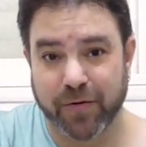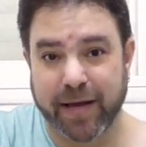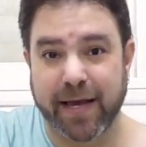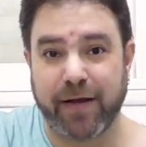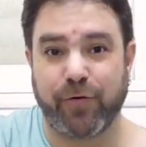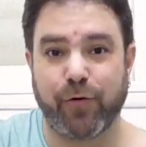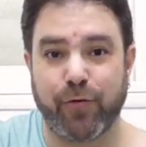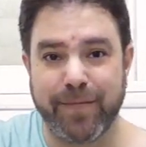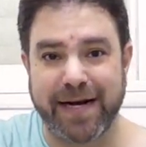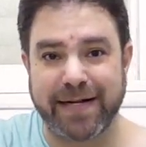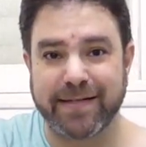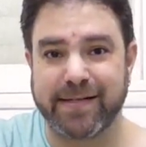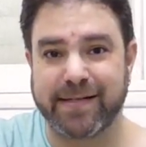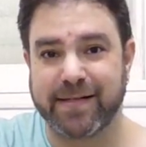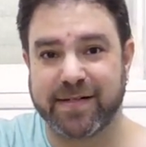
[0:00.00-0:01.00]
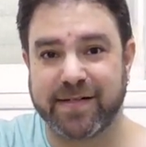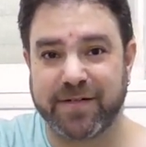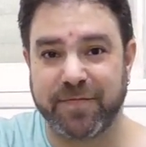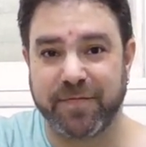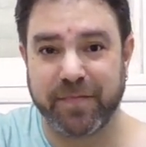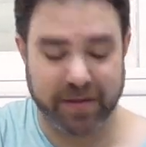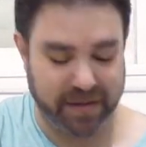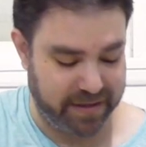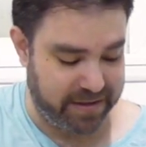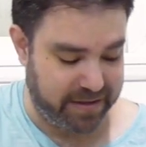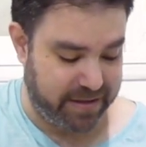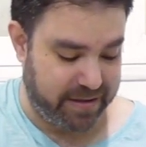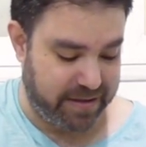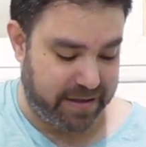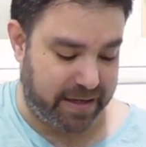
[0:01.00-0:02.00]
Okay, chromaticism
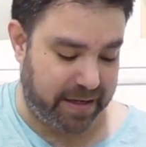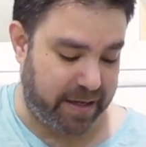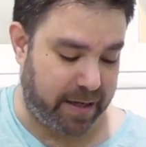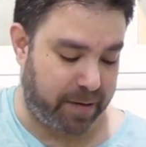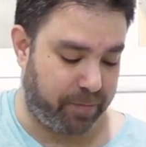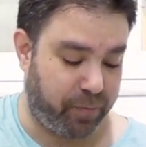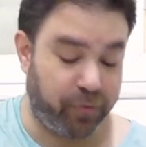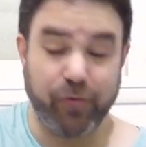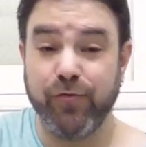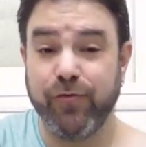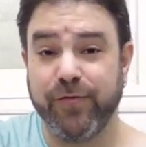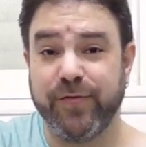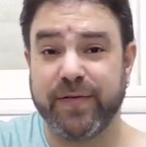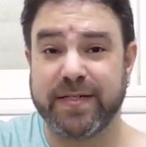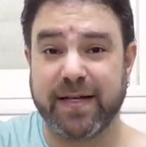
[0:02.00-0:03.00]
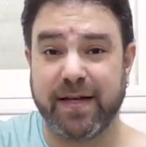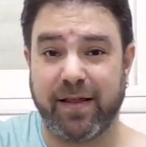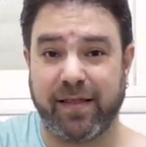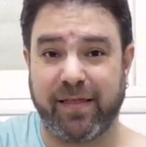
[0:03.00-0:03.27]
proves